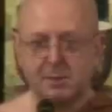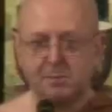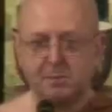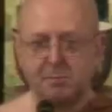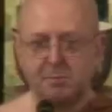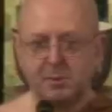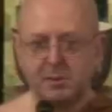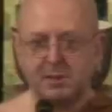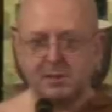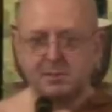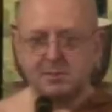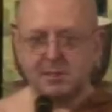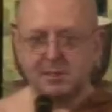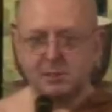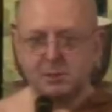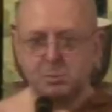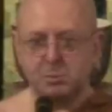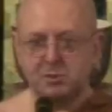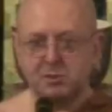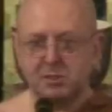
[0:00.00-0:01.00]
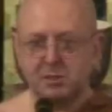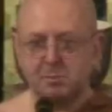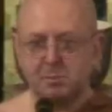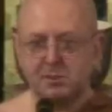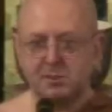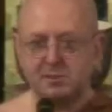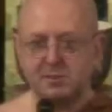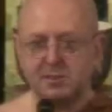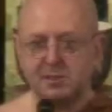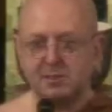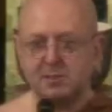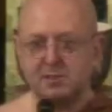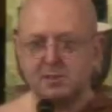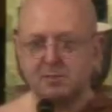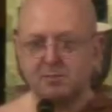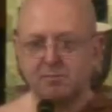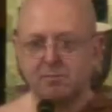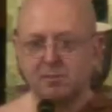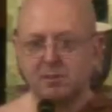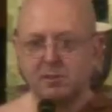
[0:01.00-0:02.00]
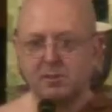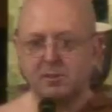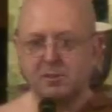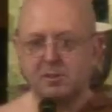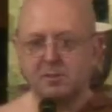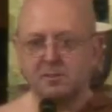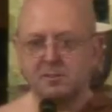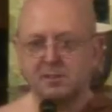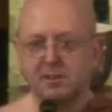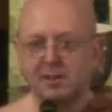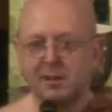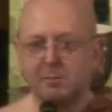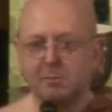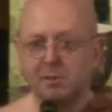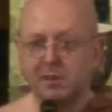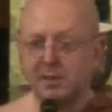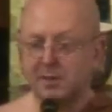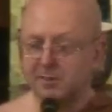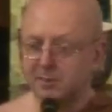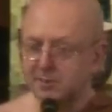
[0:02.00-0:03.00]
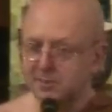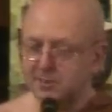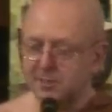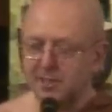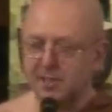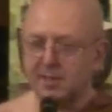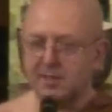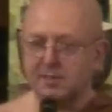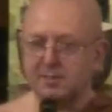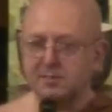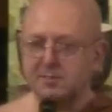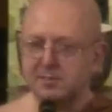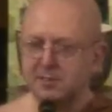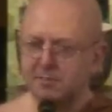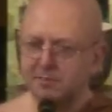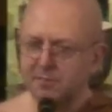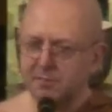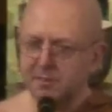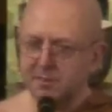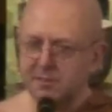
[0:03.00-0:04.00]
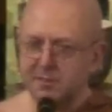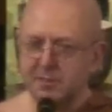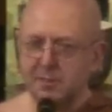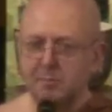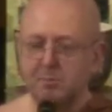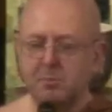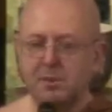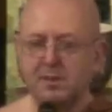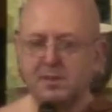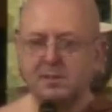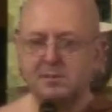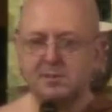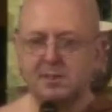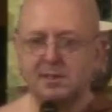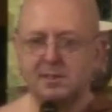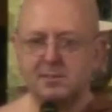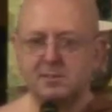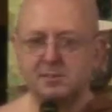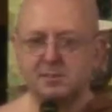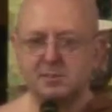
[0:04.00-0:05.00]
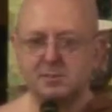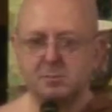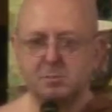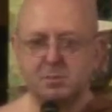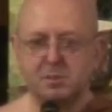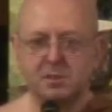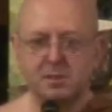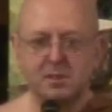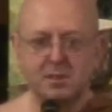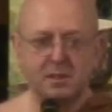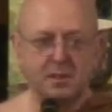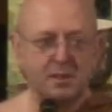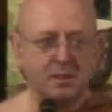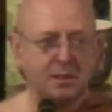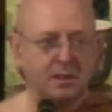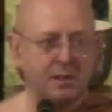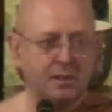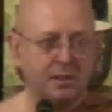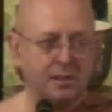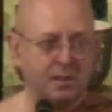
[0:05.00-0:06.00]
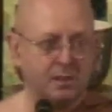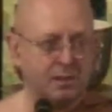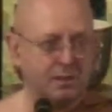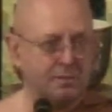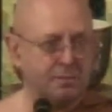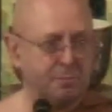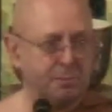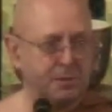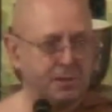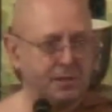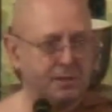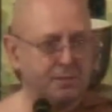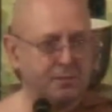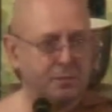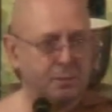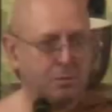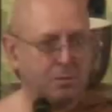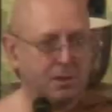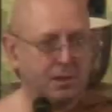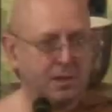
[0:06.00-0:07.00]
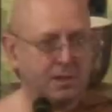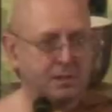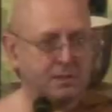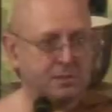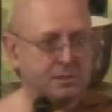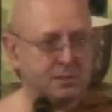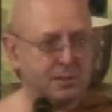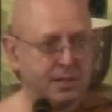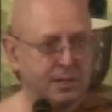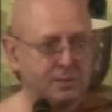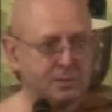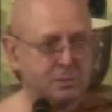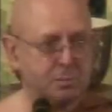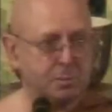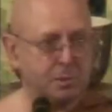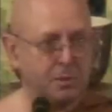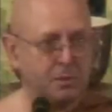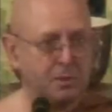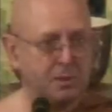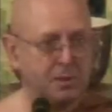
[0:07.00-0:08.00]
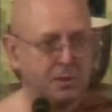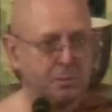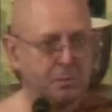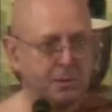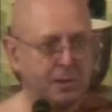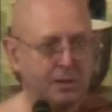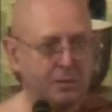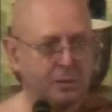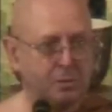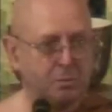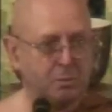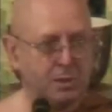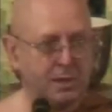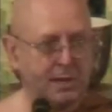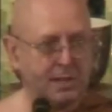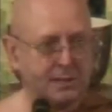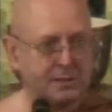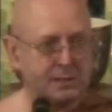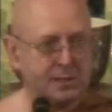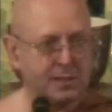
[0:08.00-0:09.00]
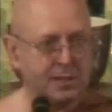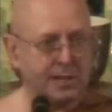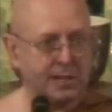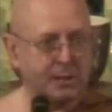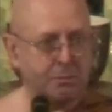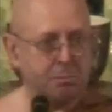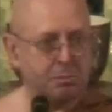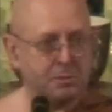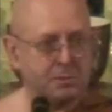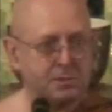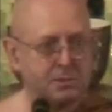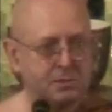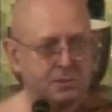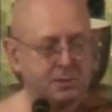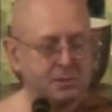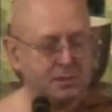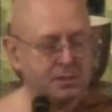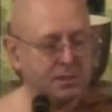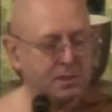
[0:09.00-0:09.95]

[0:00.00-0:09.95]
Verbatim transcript: of meditation which I've been teaching for a long time now, the jhanas. They're very deep meditations, but you know, I've been quite outspoken about them, what actually happens. And